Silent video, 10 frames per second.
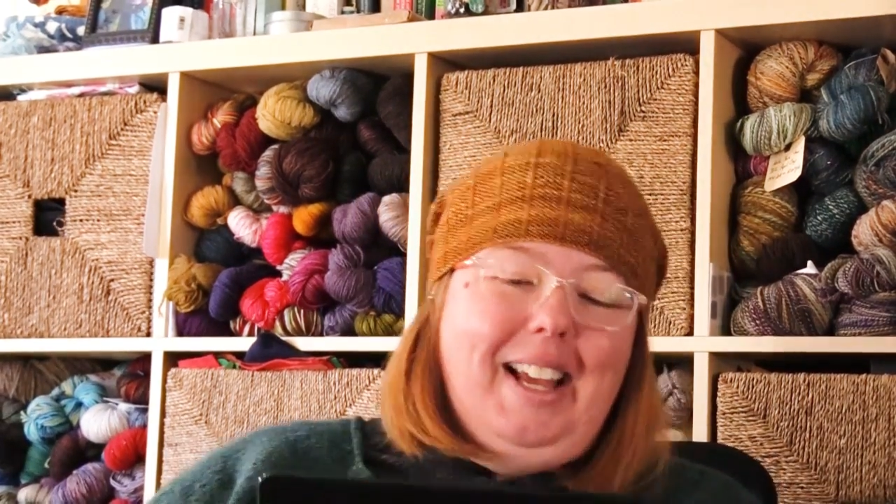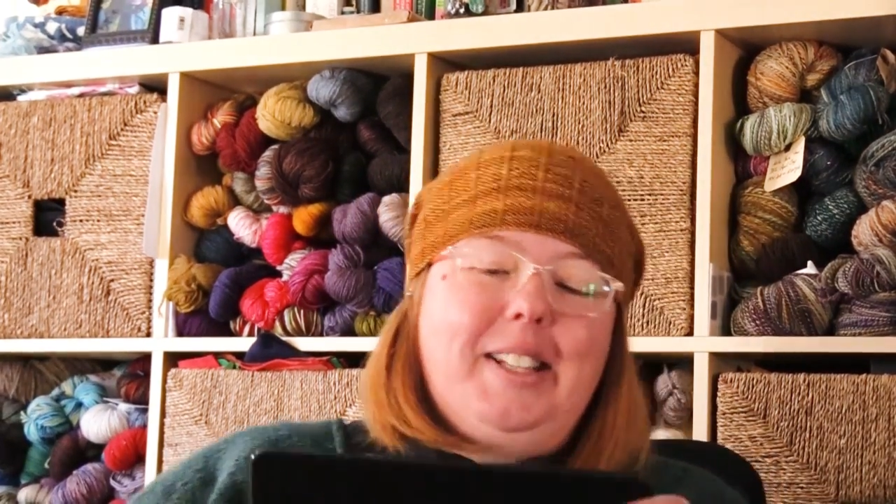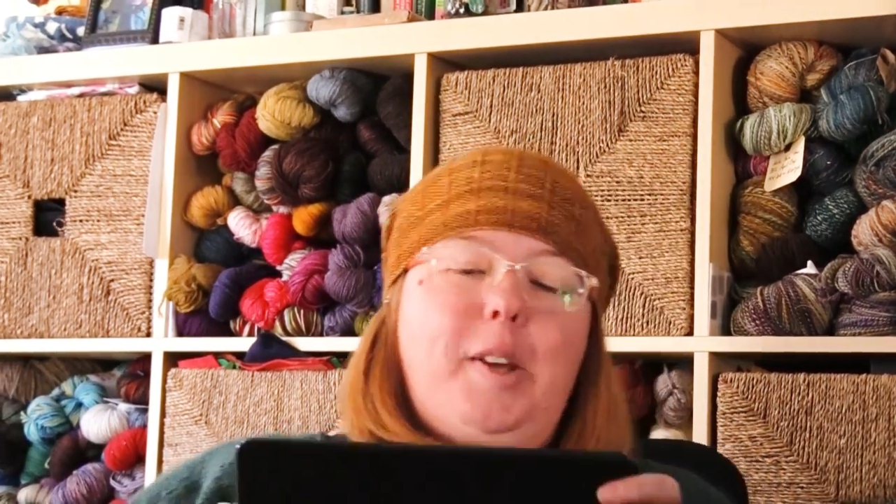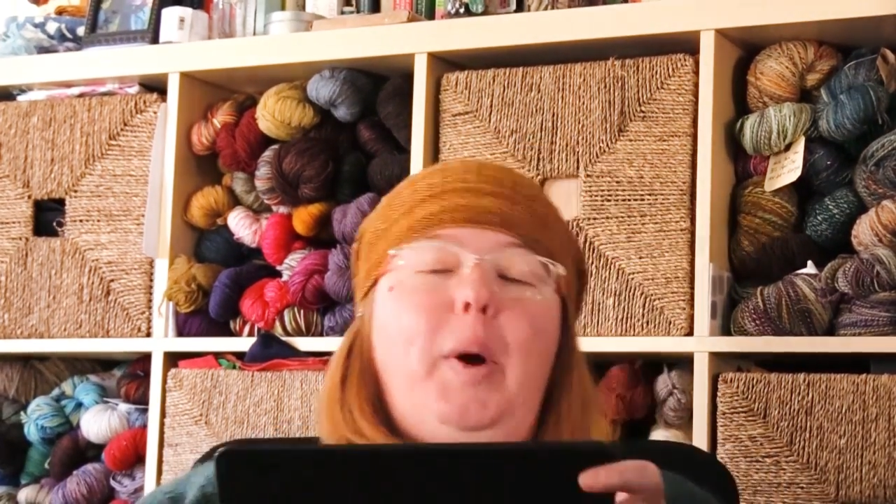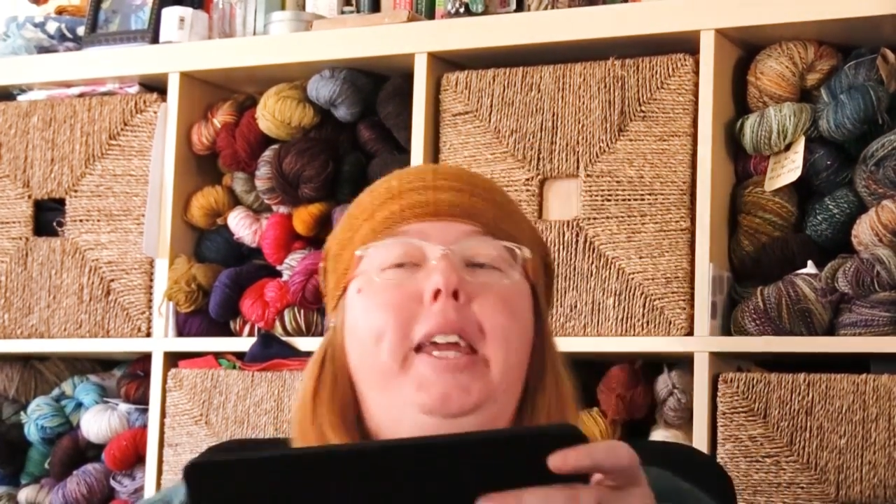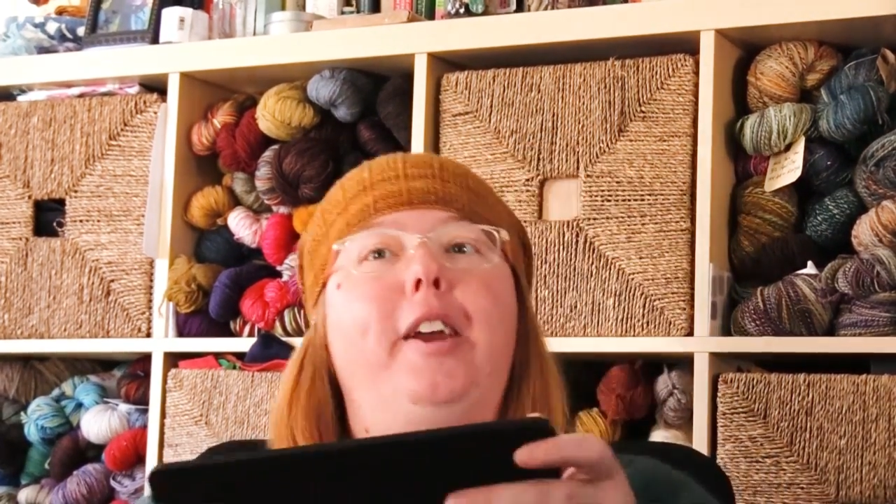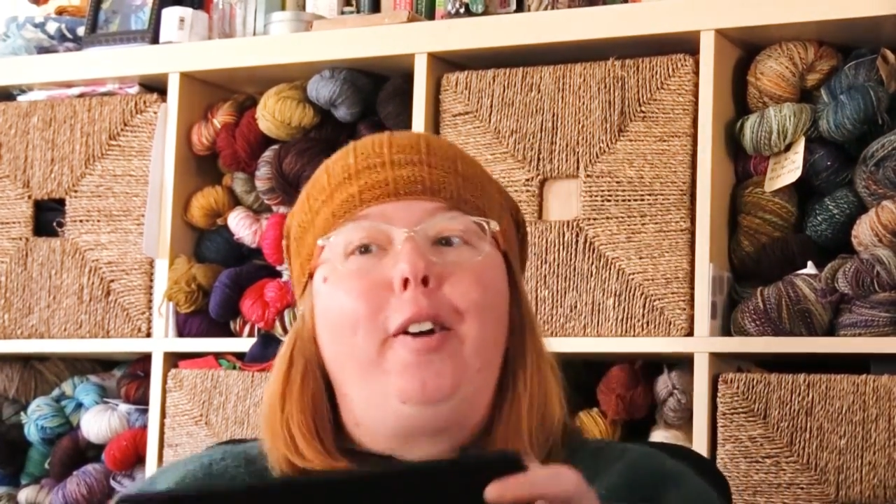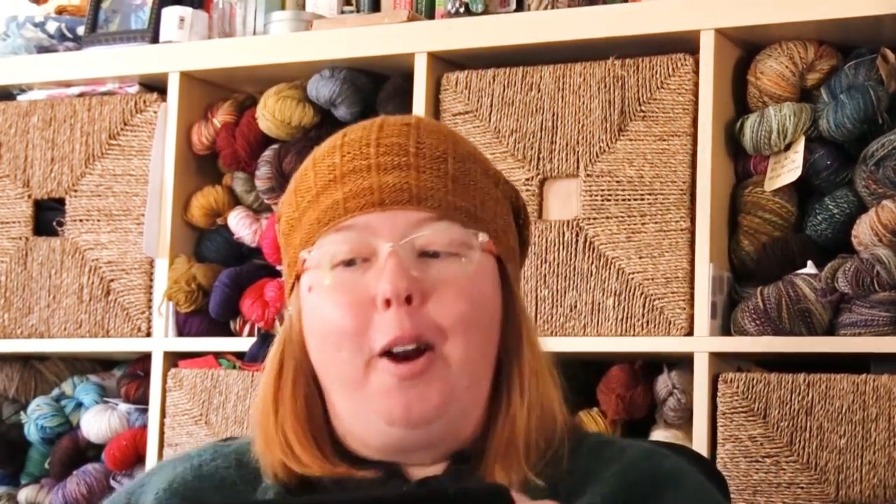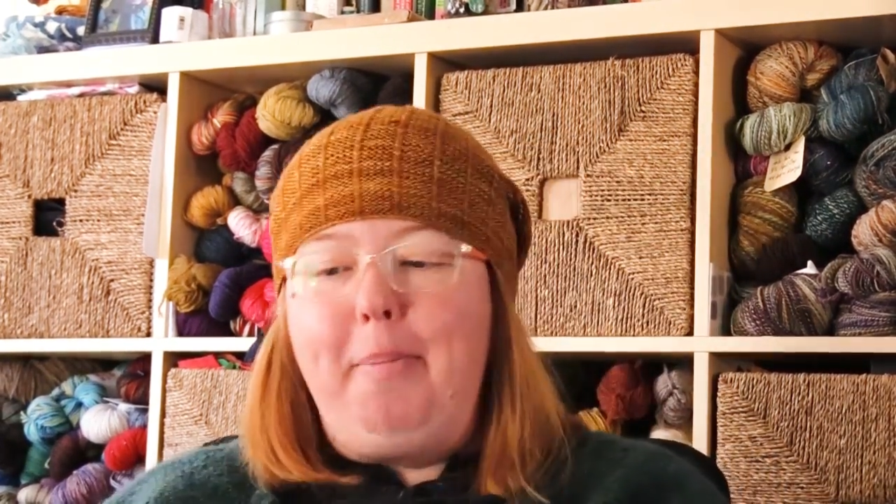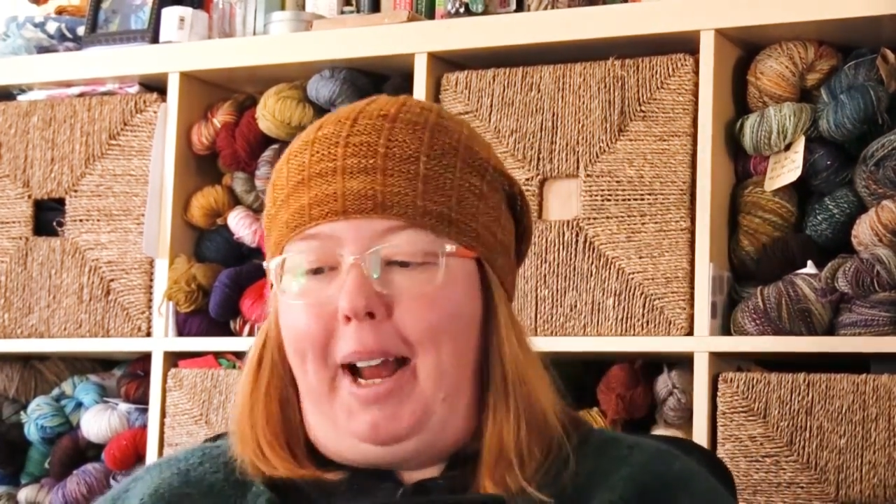So here
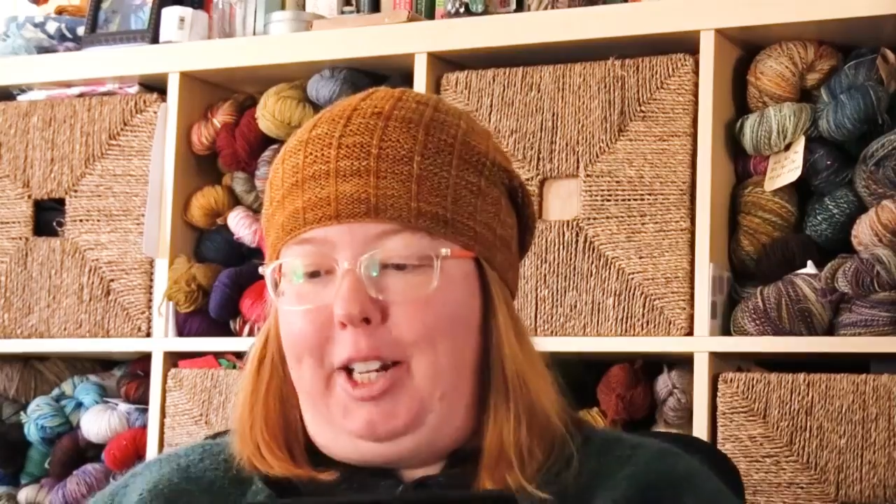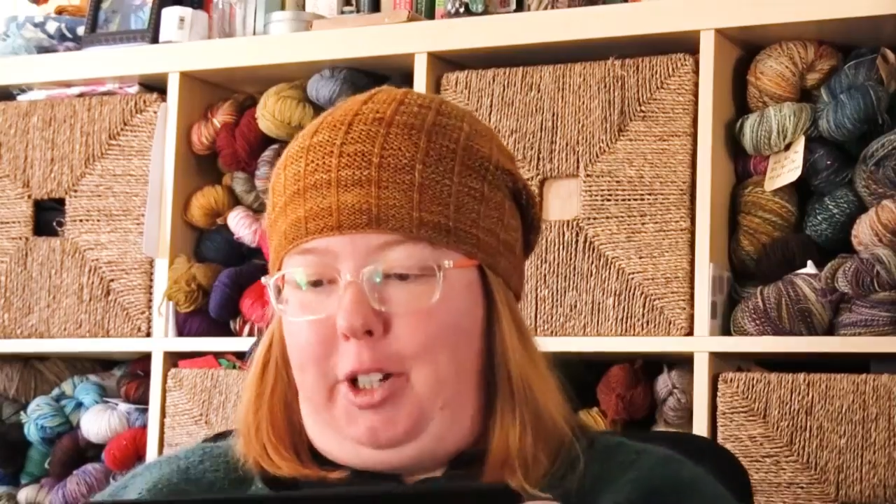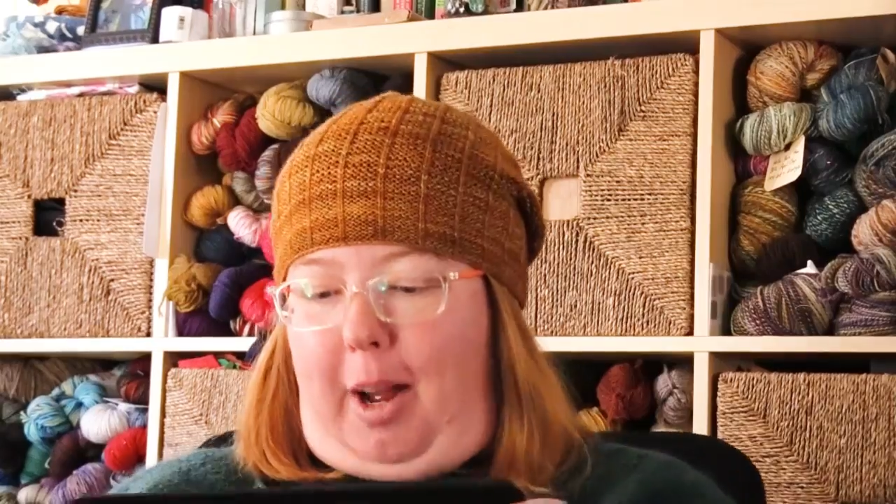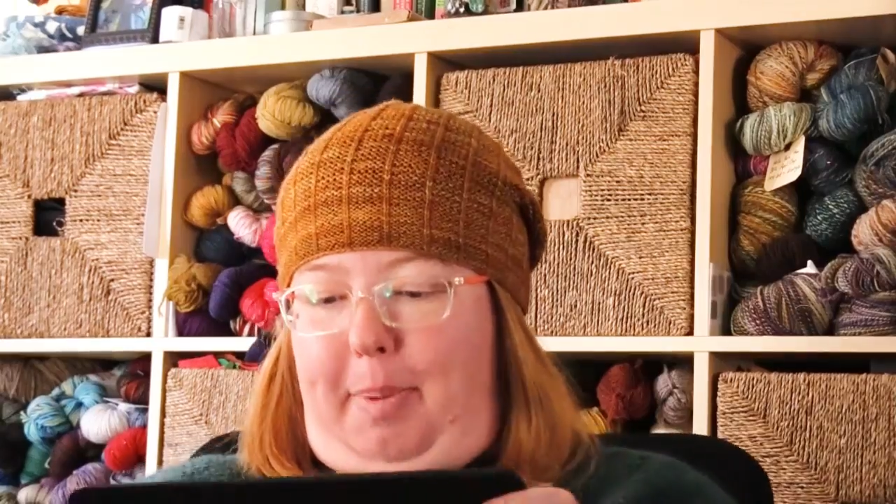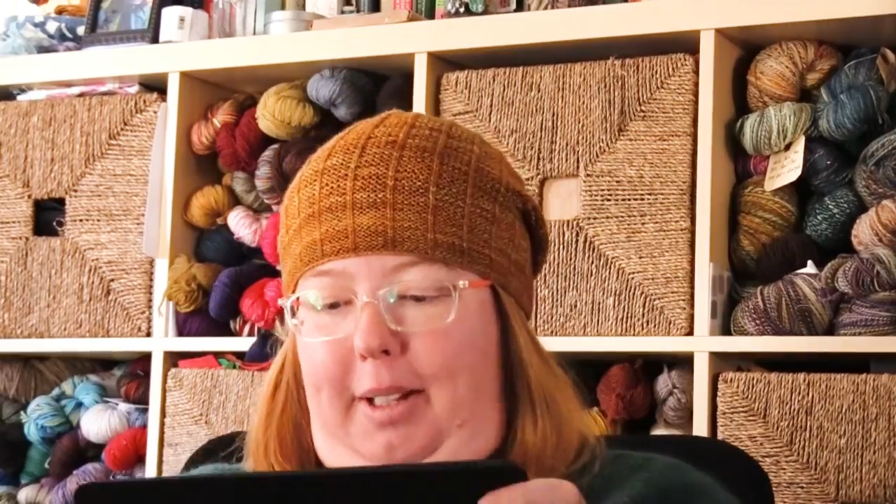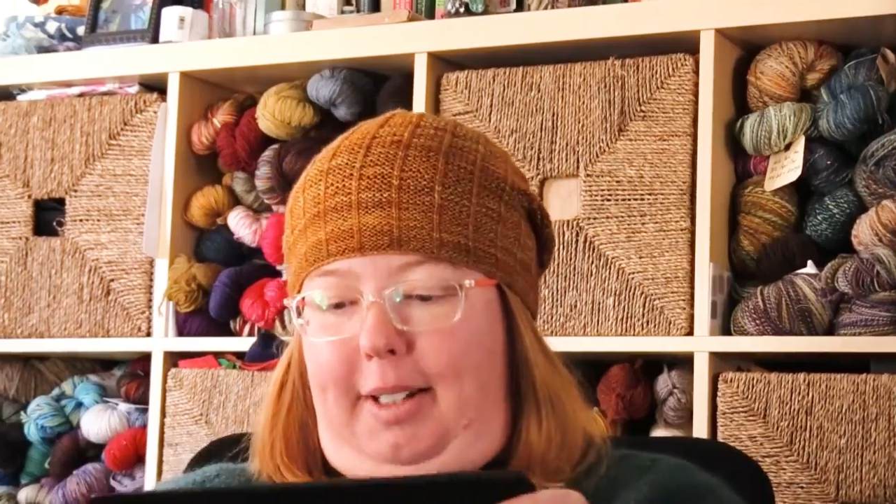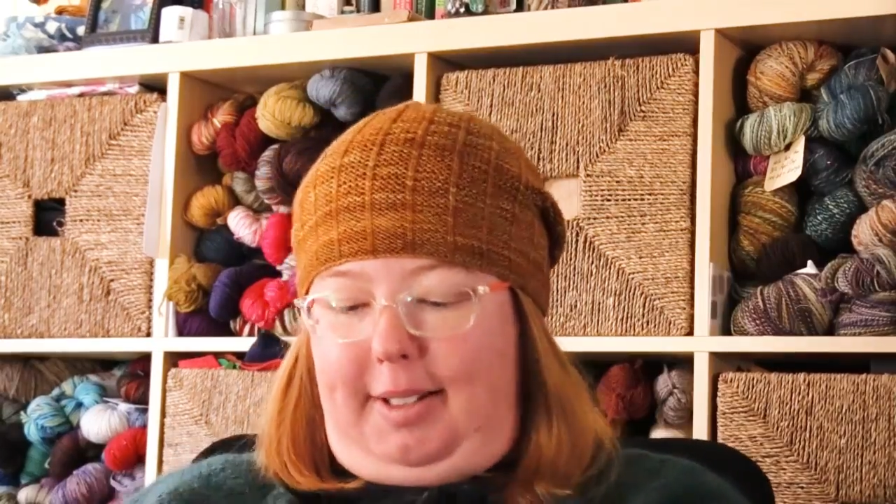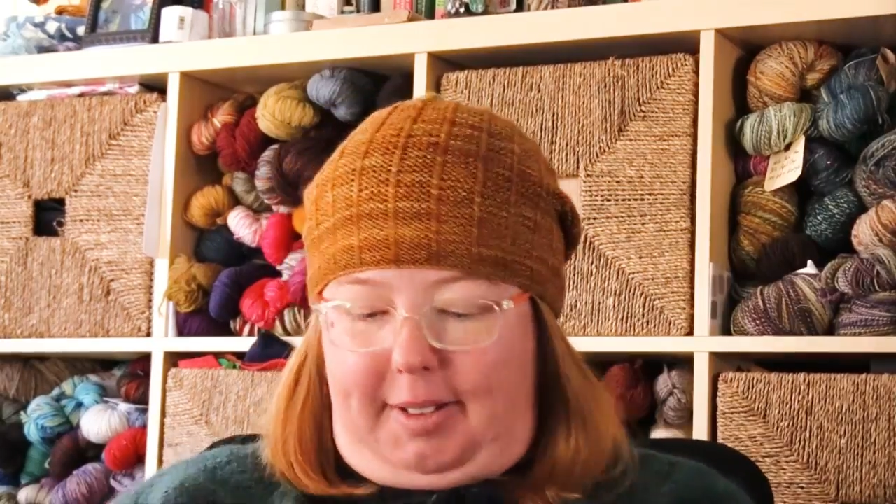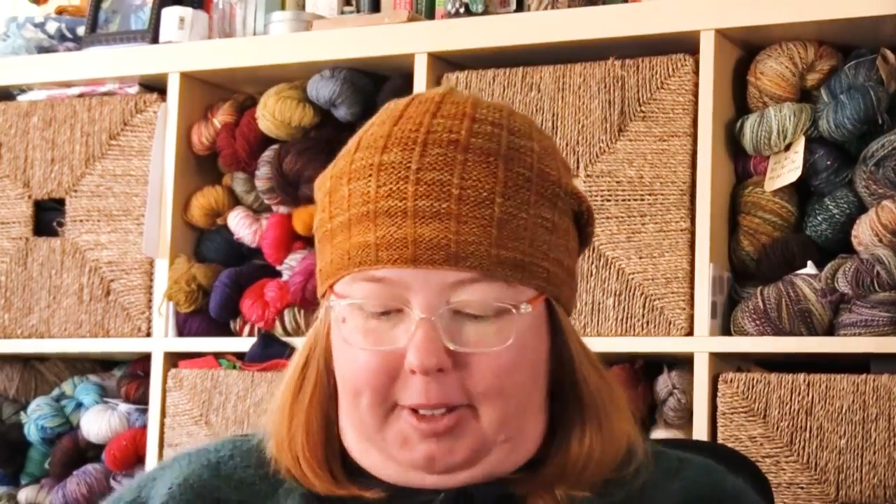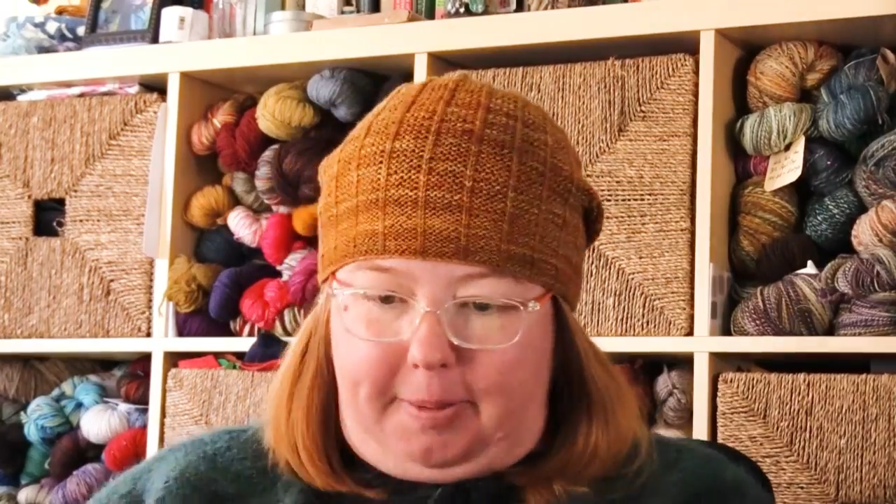are my shopping
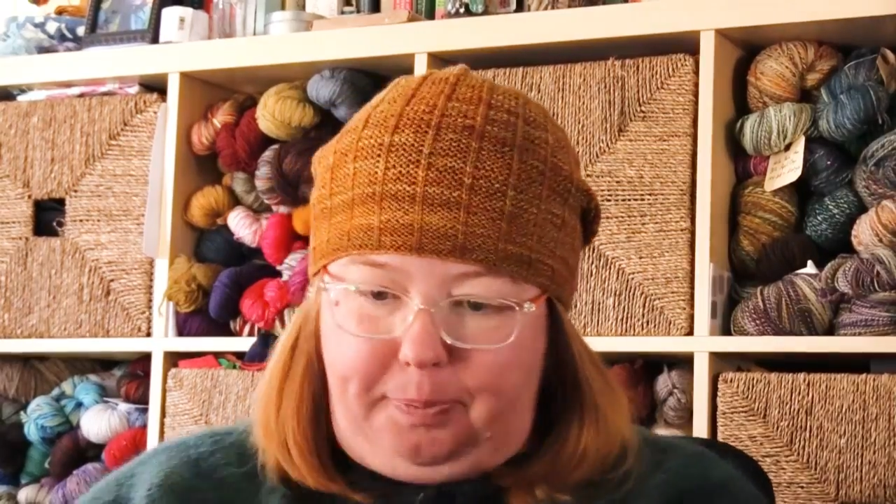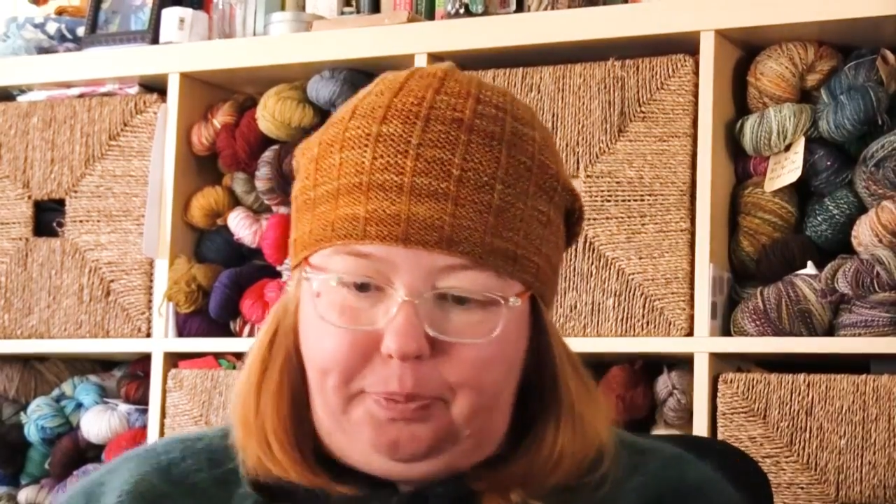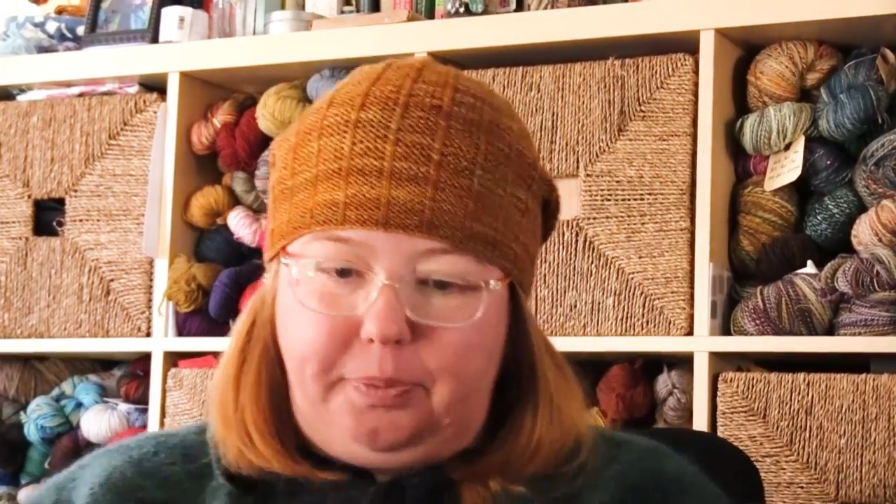lists.